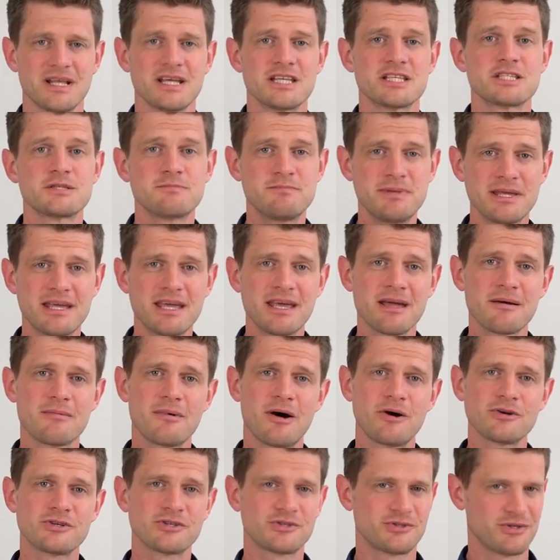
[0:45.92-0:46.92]
Speaking
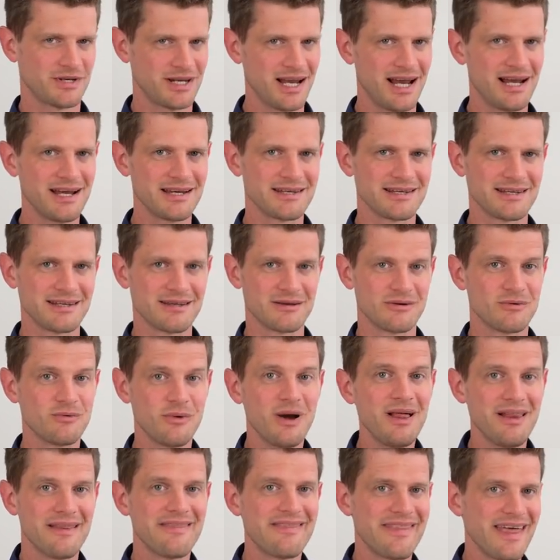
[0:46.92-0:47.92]
about tonality,
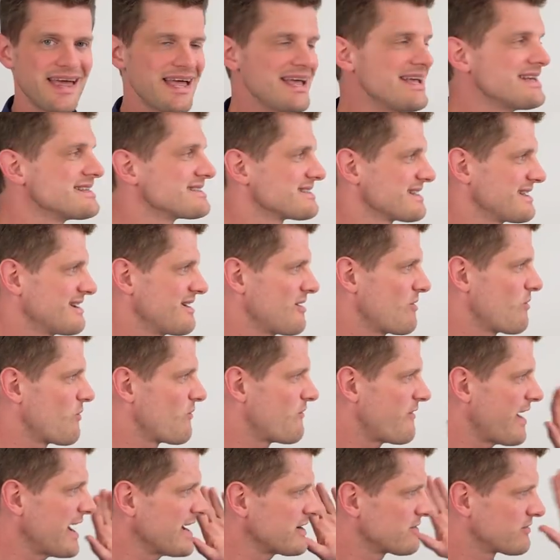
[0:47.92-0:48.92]
well, there is a
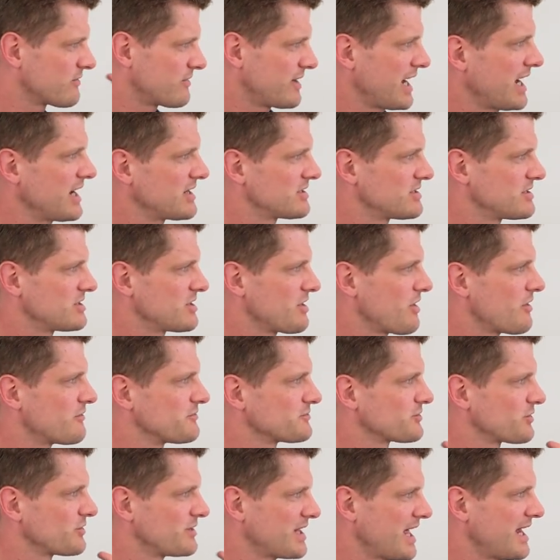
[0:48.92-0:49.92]
wide variety
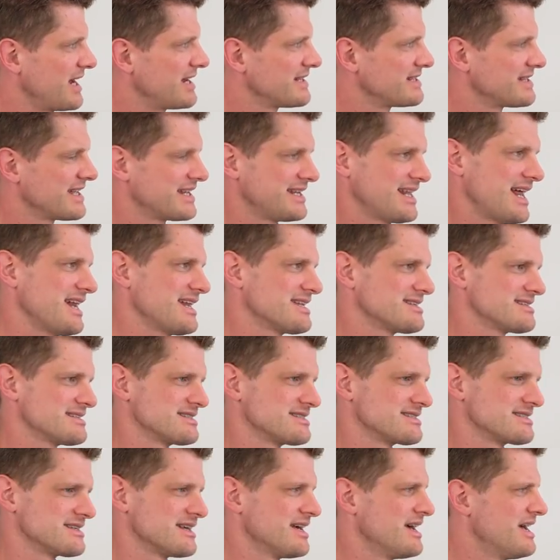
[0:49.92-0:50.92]
of tonality
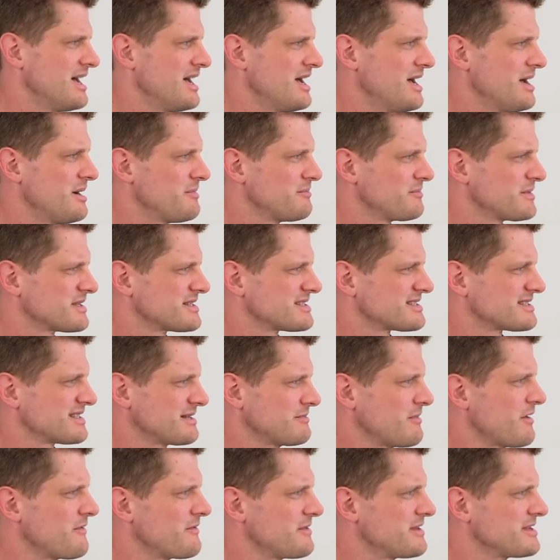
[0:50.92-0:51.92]
analysis, but
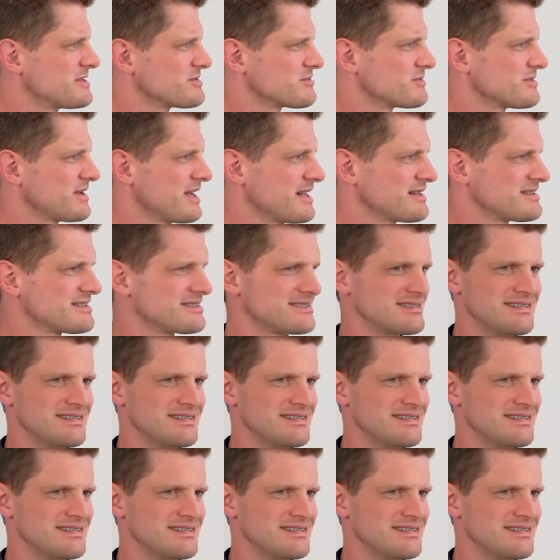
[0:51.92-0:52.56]
some of these results